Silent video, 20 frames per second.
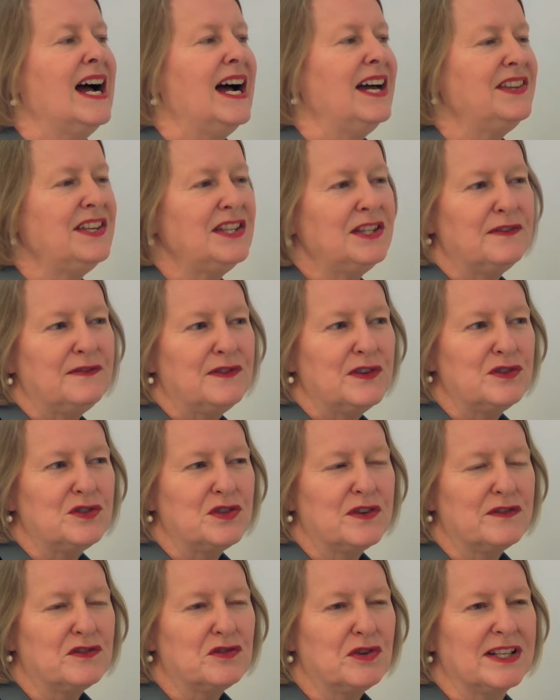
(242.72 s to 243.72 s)
I think the
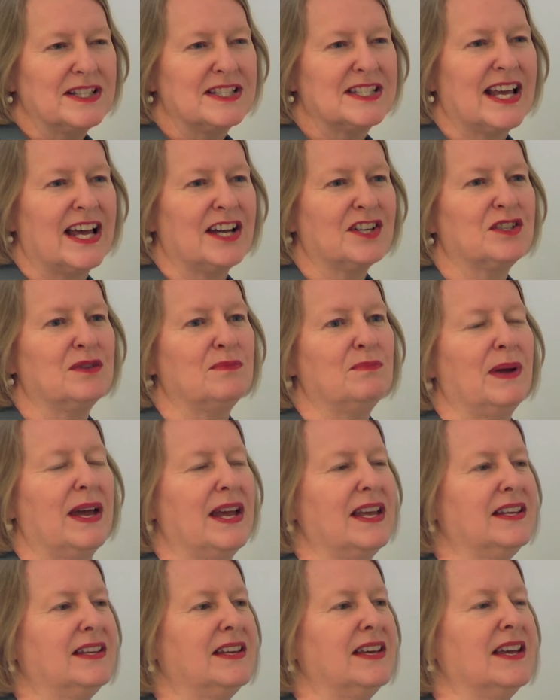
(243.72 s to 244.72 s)
future of transaction
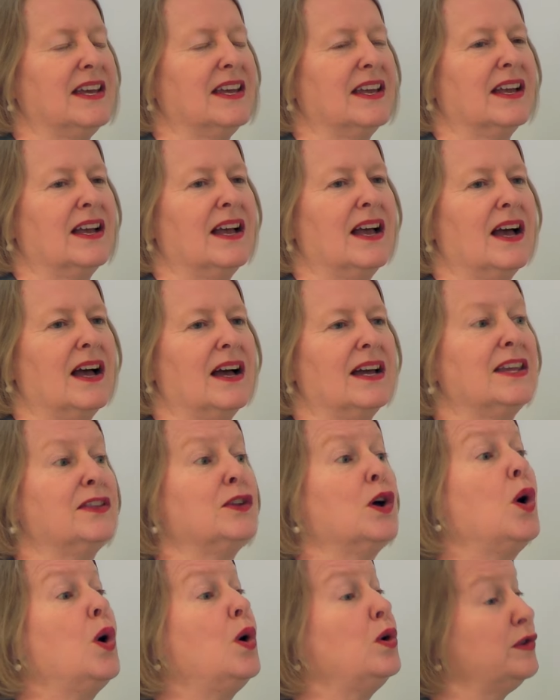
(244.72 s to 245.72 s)
banking in
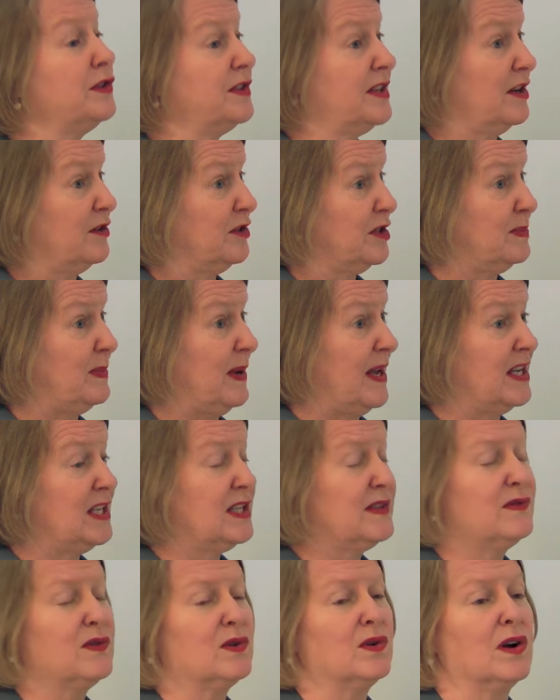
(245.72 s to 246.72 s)
the wholesale
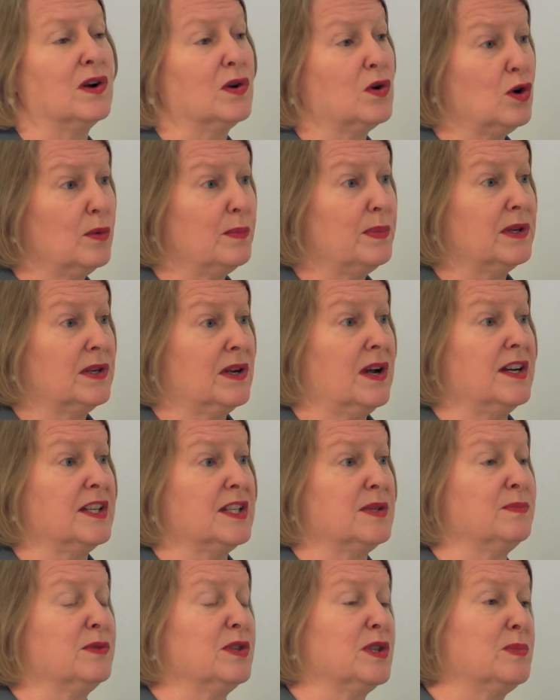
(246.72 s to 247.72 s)
space for our corporate
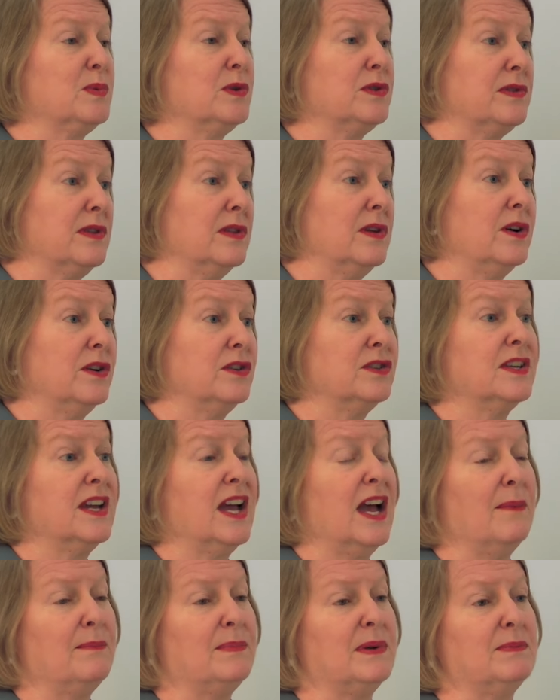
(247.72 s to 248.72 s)
customers, both large
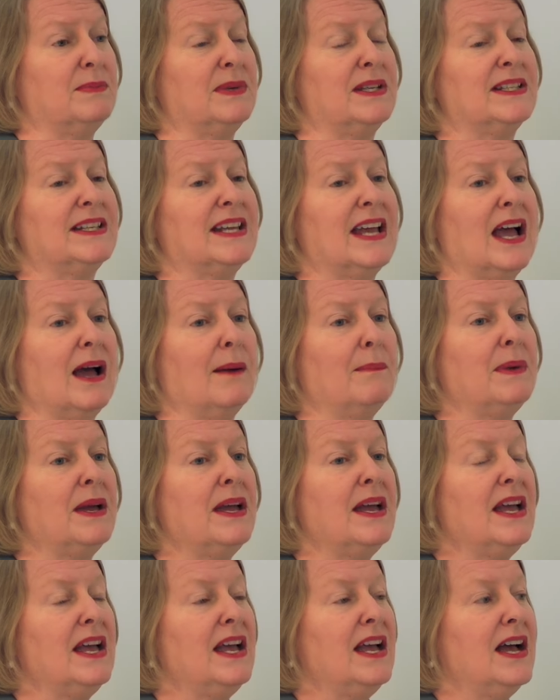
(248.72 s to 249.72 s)
cap and mid cap,
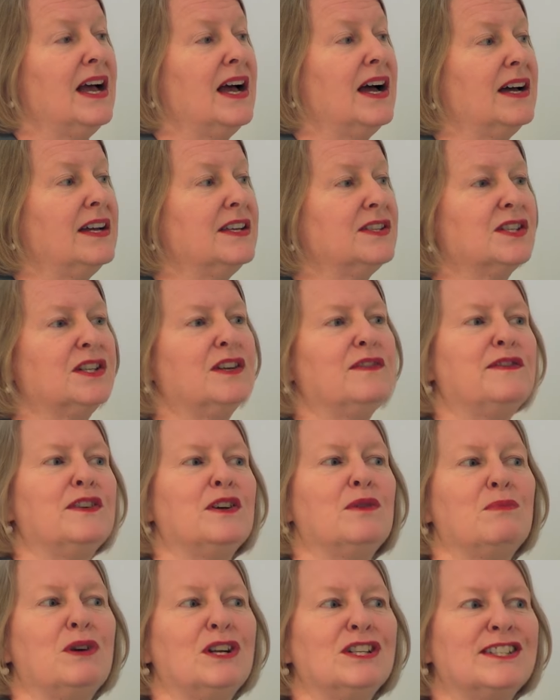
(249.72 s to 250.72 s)
is going to
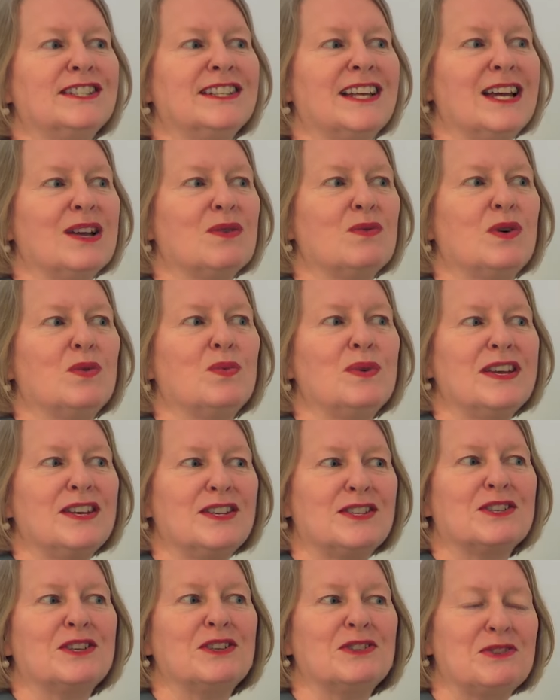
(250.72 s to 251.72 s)
feel much like what we
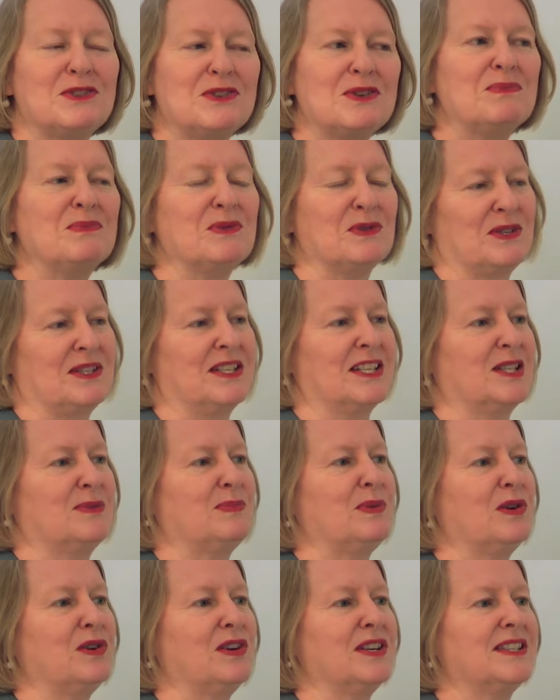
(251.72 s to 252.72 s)
as consumers
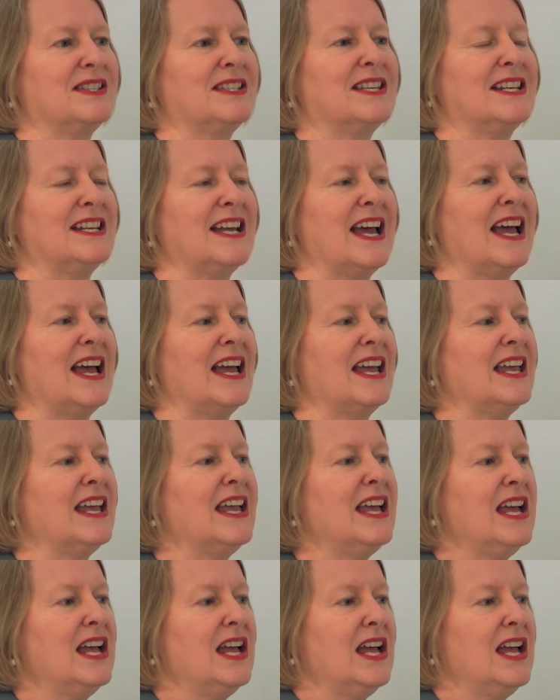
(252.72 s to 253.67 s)
experience today.